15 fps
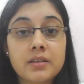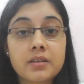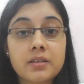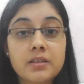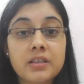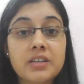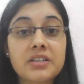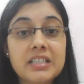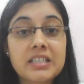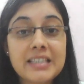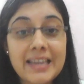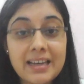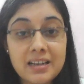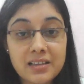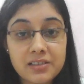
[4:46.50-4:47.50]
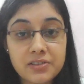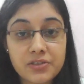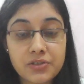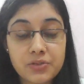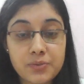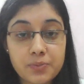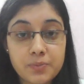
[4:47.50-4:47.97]
the
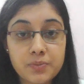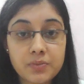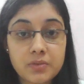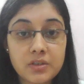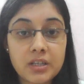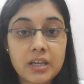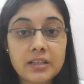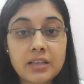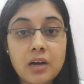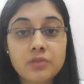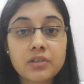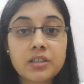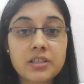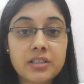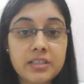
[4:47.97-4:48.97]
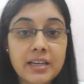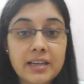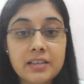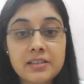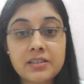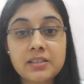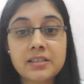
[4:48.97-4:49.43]
details take down the
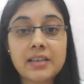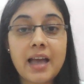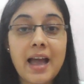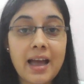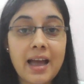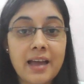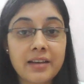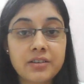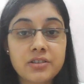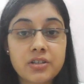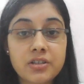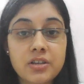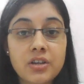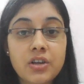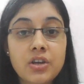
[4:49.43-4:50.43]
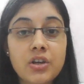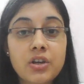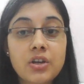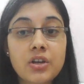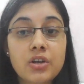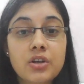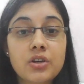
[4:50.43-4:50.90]
details and
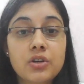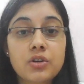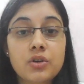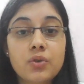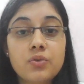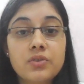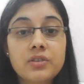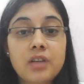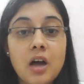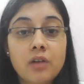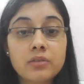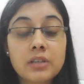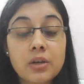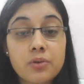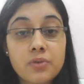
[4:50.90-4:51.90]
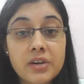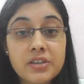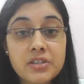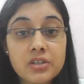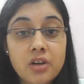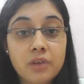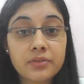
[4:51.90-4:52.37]
note down the
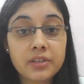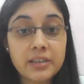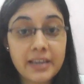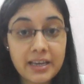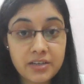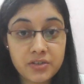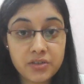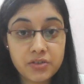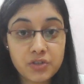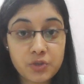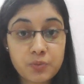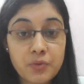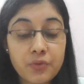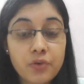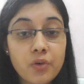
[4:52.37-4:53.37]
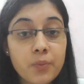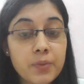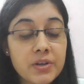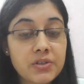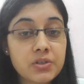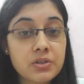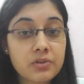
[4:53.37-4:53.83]
origin of the cases before
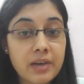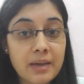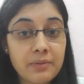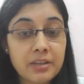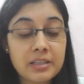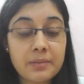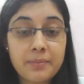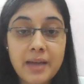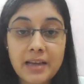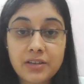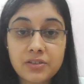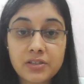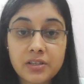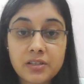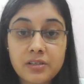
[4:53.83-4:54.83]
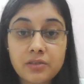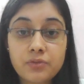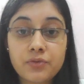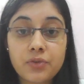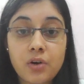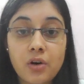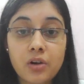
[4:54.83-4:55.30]
prescribing the medicine
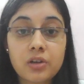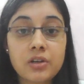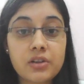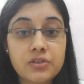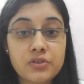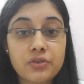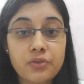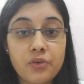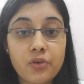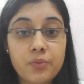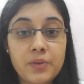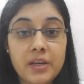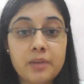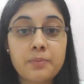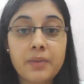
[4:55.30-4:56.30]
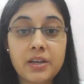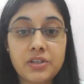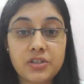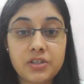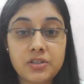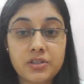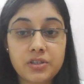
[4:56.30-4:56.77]
for claustrophobic
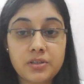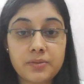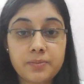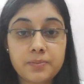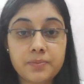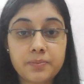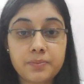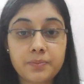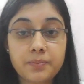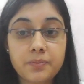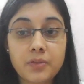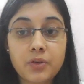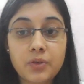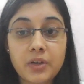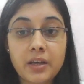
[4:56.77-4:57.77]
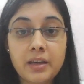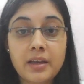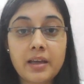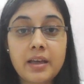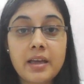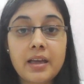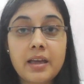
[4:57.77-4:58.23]
patient. Okay,
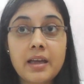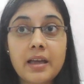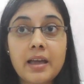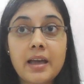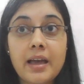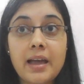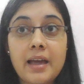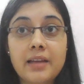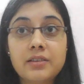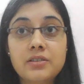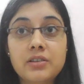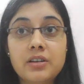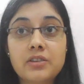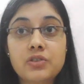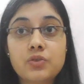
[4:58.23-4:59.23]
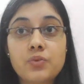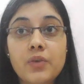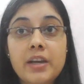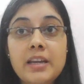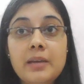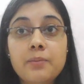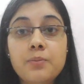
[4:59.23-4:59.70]
and it's
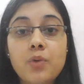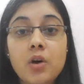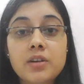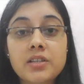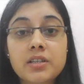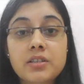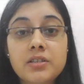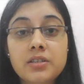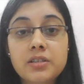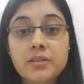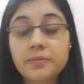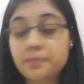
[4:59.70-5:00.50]
very important